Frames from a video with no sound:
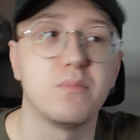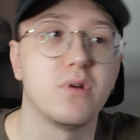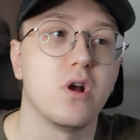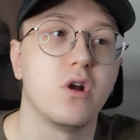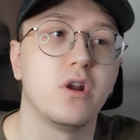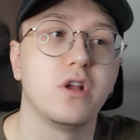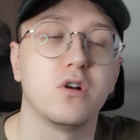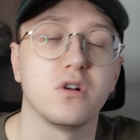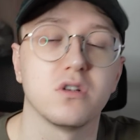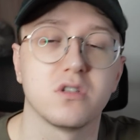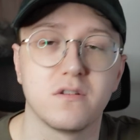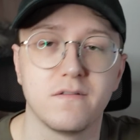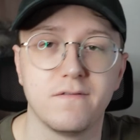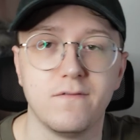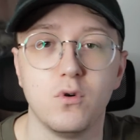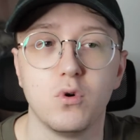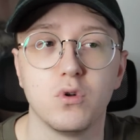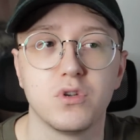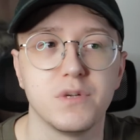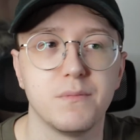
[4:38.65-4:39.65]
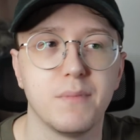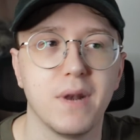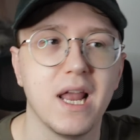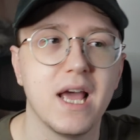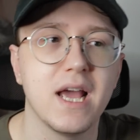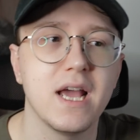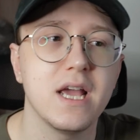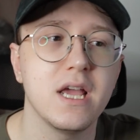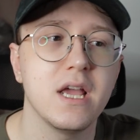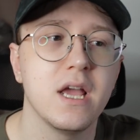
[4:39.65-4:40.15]
It only costs 4 to
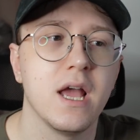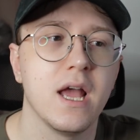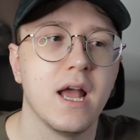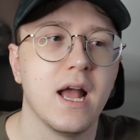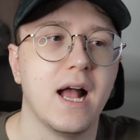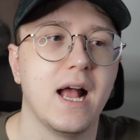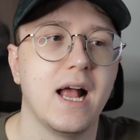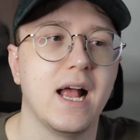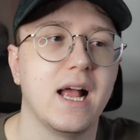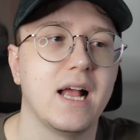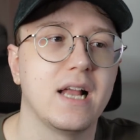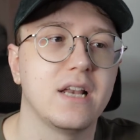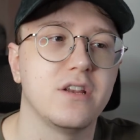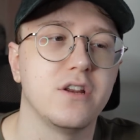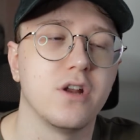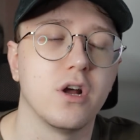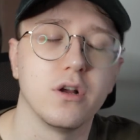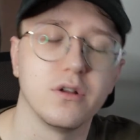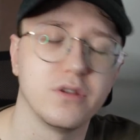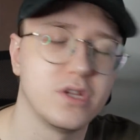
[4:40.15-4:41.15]
play, and you know,